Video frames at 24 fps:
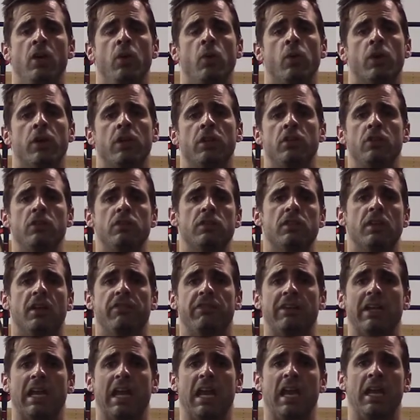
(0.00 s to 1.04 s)
We're going to do
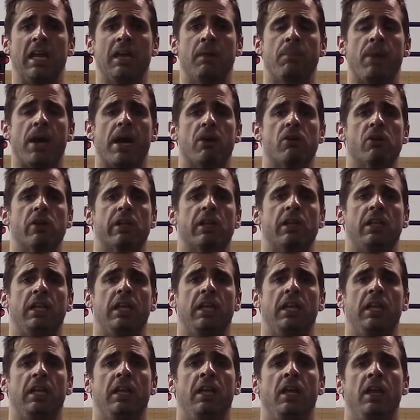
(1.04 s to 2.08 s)
stuff like hang power
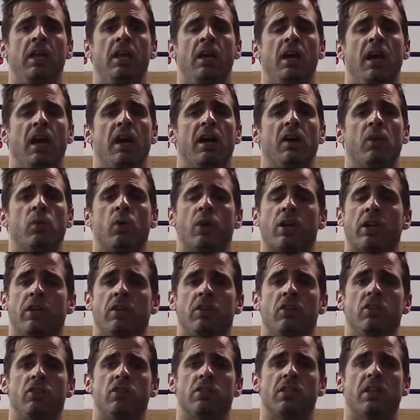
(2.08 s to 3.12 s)
clean. We're going to
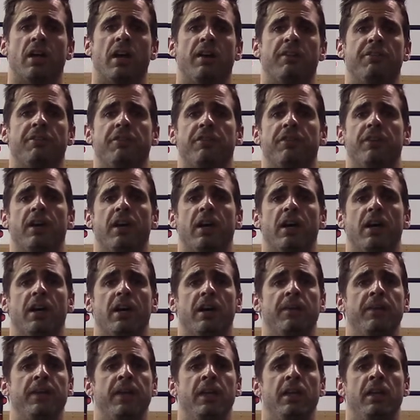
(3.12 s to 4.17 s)
do stuff,
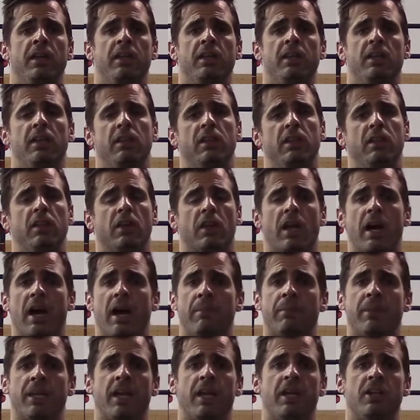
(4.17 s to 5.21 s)
the
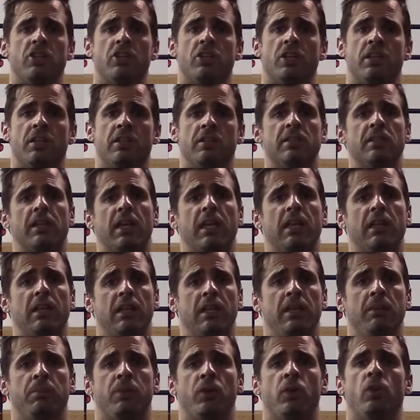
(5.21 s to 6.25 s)
combinations like
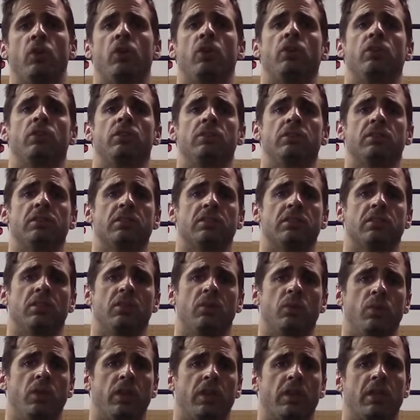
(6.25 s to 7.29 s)
clean pulls
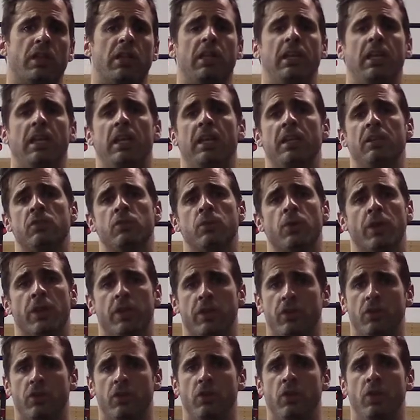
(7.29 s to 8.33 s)
with cleans. We're
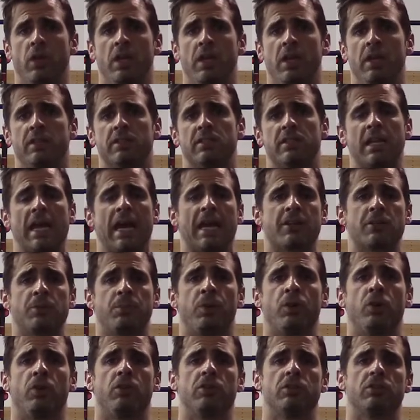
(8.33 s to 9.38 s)
going to do snatch
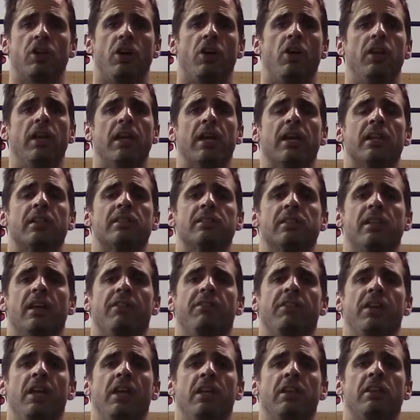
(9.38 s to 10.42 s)
pulls, all that kind of
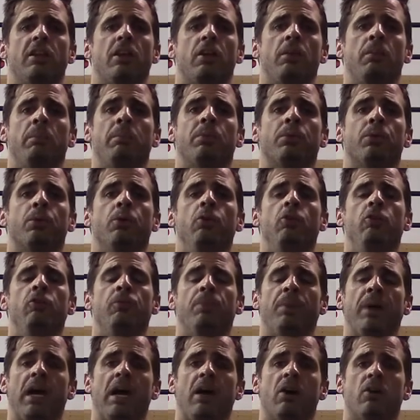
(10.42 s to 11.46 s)
stuff that'll
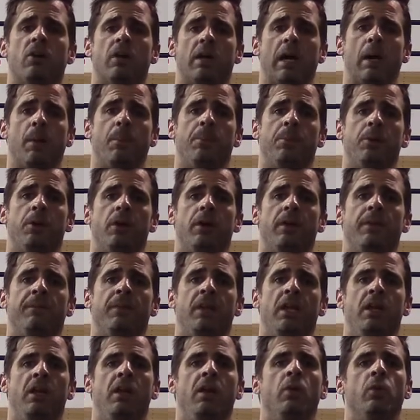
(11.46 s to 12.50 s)
improve power output
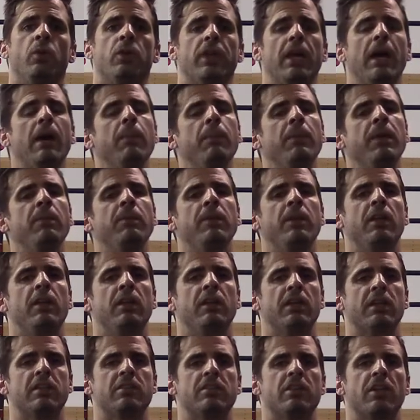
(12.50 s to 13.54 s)
without maybe
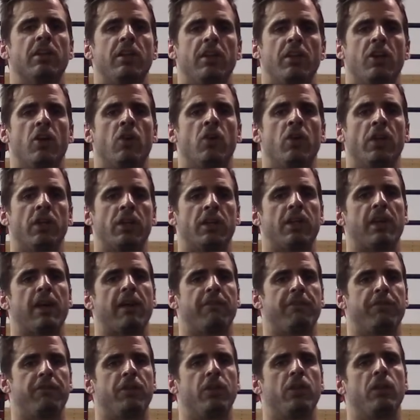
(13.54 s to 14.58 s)
necessarily going into that
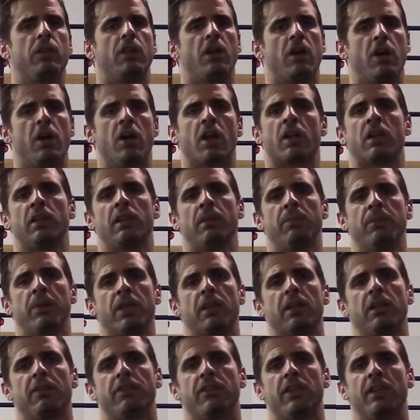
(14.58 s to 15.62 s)
full-on
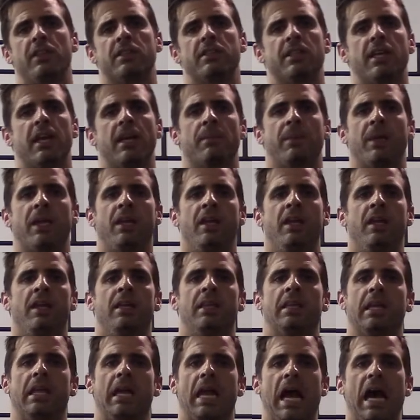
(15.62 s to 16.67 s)
Olympic lifting segment
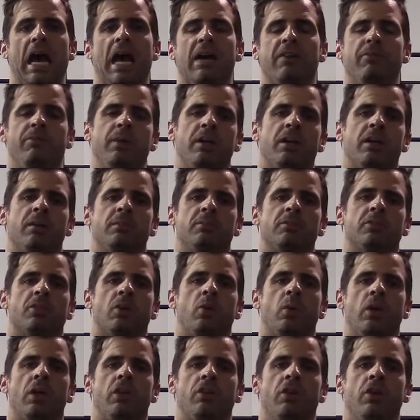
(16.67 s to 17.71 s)
that I've become so
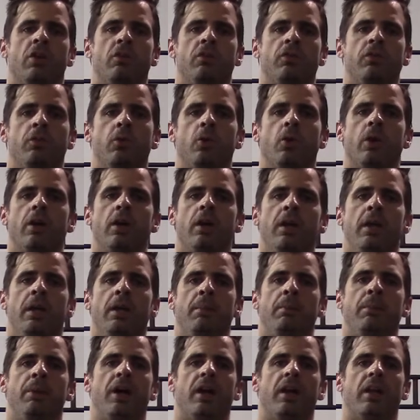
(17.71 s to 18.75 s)
well known for,
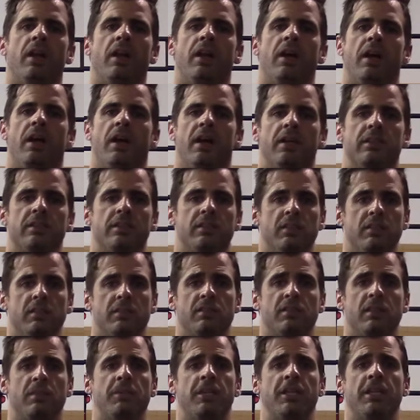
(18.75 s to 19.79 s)
but
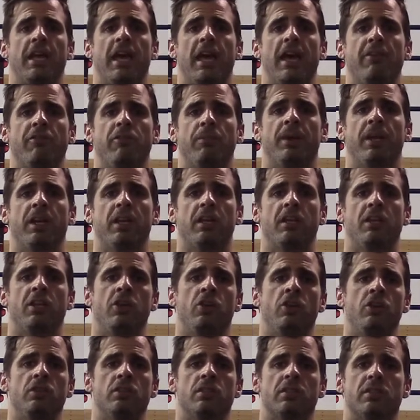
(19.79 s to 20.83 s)
something that everybody can
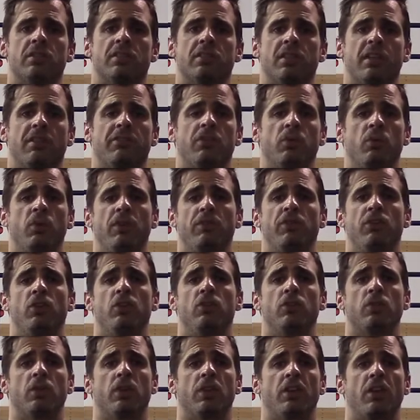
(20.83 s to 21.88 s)
use, stuff that we've
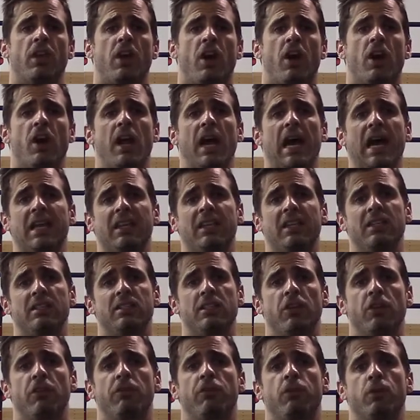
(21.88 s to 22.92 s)
used with our athletes
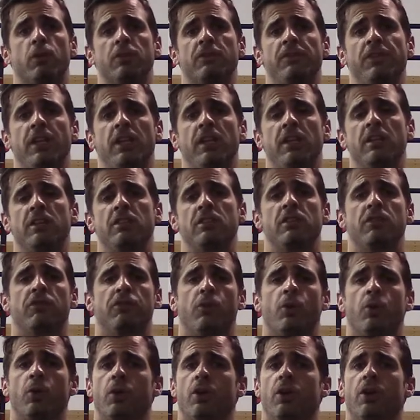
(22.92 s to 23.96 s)
here at Force Fitness
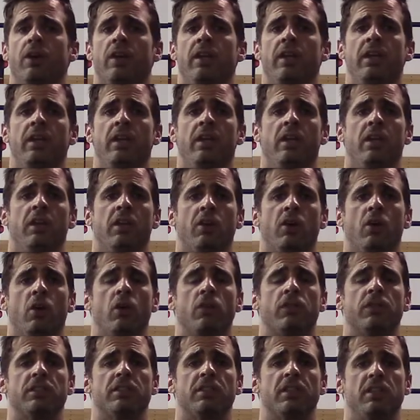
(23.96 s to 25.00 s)
for
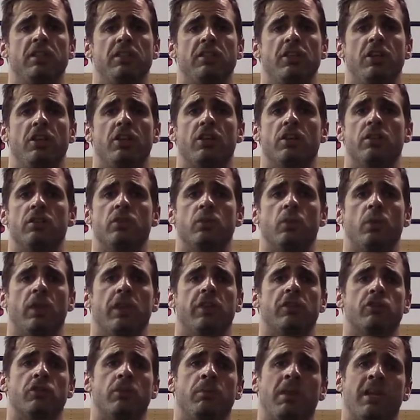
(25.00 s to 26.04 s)
over 6 years
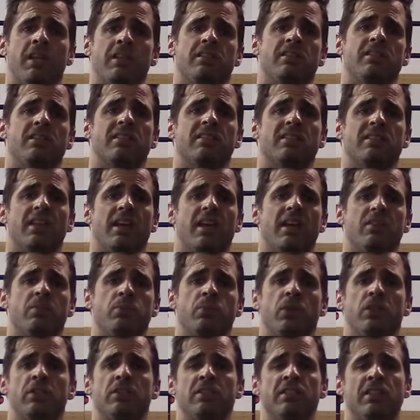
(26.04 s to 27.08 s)
with tremendous success,
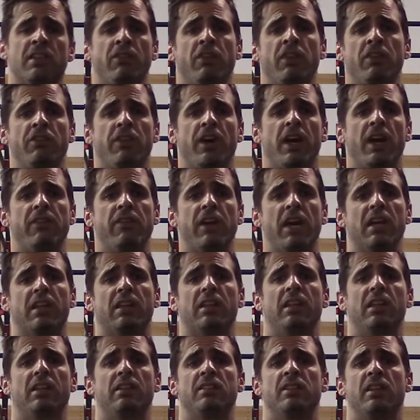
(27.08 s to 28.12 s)
putting 75
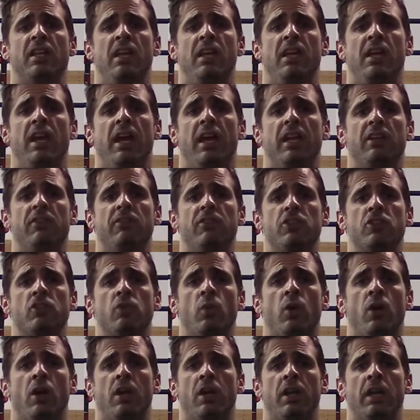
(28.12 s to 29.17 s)
athletes at
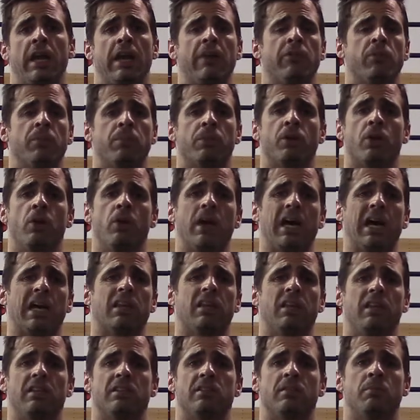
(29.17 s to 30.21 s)
Division I, having pro
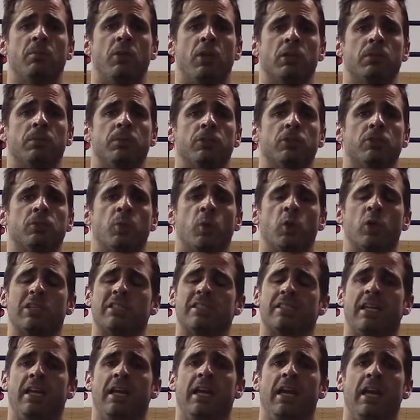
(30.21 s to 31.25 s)
athletes in multiple
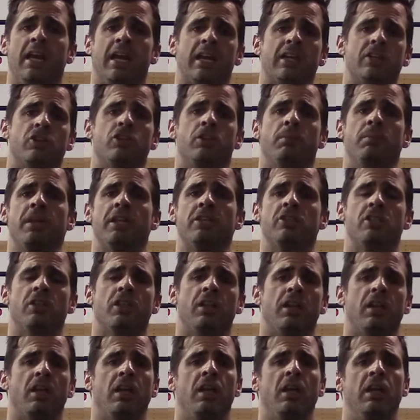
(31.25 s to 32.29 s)
sports. And I should mention
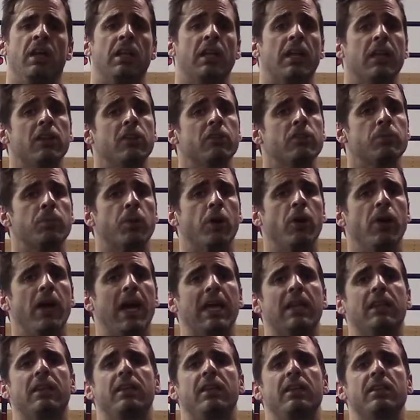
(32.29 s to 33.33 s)
that a lot of those pro
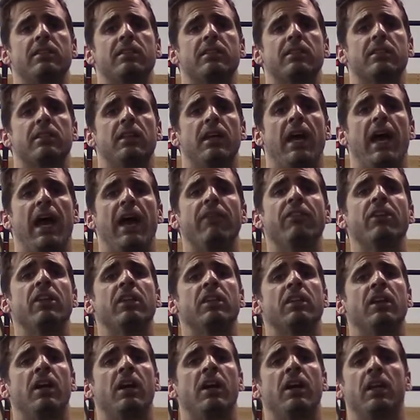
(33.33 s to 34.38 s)
athletes
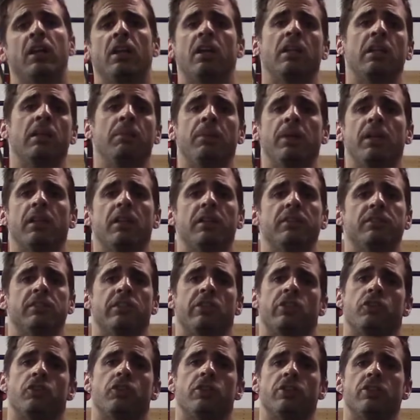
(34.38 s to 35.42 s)
haven't done Olympic lifts
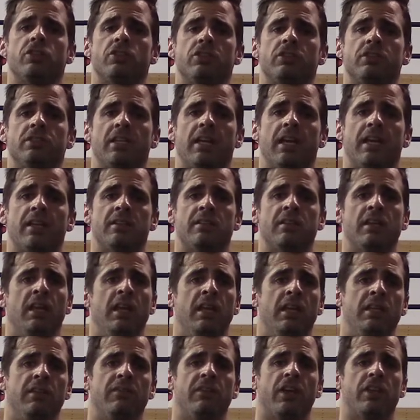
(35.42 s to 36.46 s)
in the traditional sense.
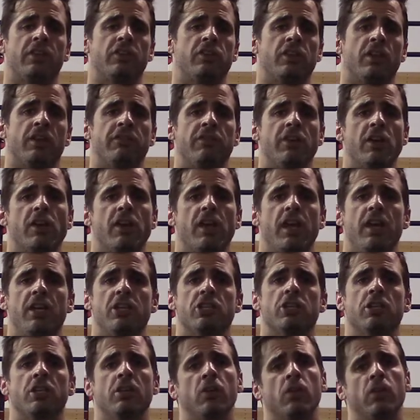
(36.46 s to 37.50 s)
They've either done a
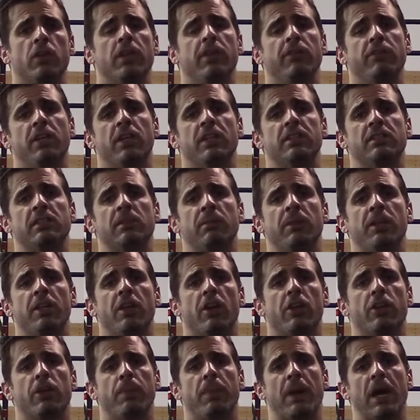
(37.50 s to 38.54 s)
variation, or they've done some of the
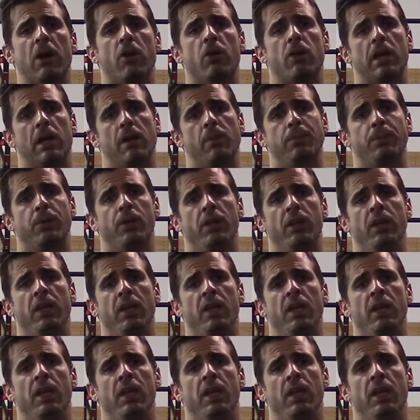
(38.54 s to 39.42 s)
other power output